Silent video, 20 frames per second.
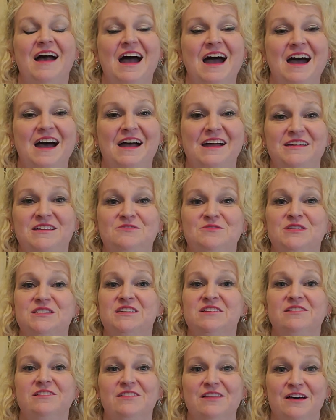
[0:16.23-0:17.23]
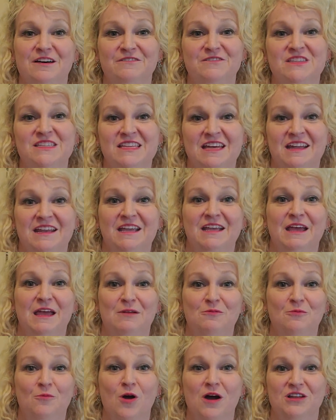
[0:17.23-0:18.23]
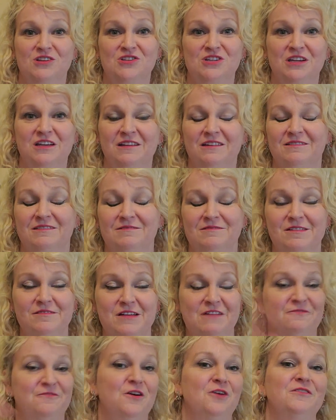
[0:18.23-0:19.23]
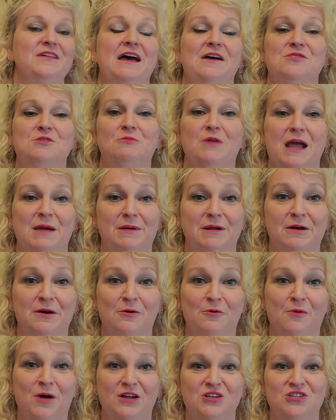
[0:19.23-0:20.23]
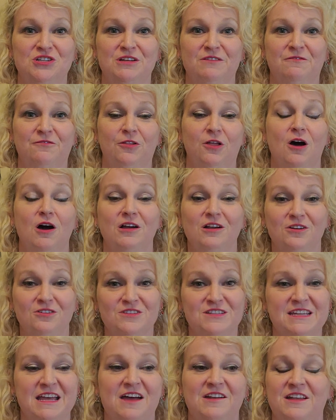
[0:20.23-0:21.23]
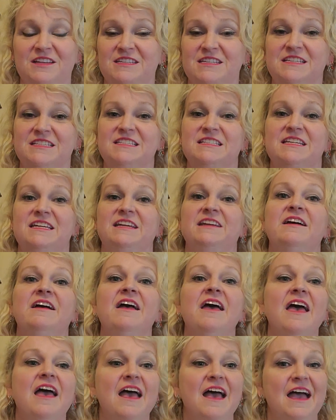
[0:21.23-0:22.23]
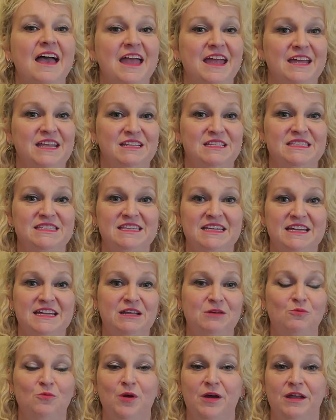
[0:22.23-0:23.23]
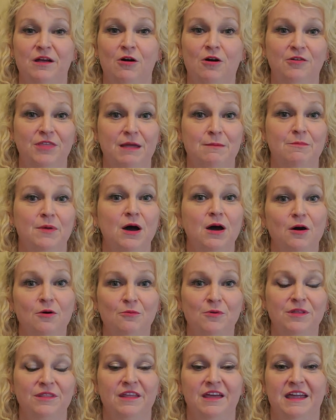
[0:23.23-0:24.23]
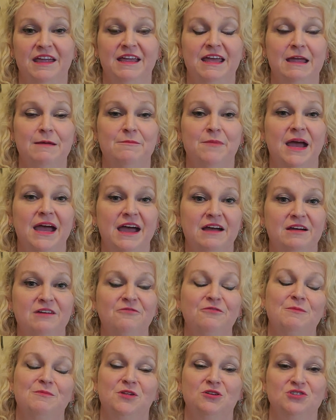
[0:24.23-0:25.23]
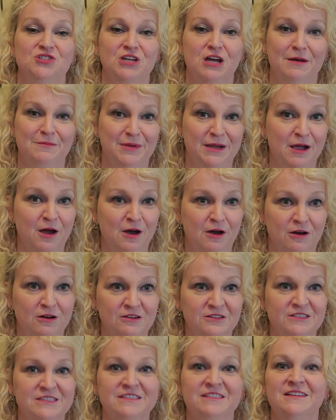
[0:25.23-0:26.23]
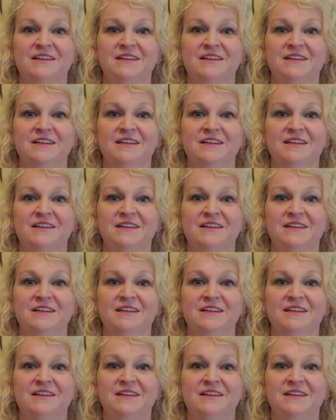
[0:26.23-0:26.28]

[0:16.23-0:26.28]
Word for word: I used to love setting and watching, I'd fall down the rabbit hole watching vloggers down at Disney and seeing what all they bought when they came back from their shopping hauls.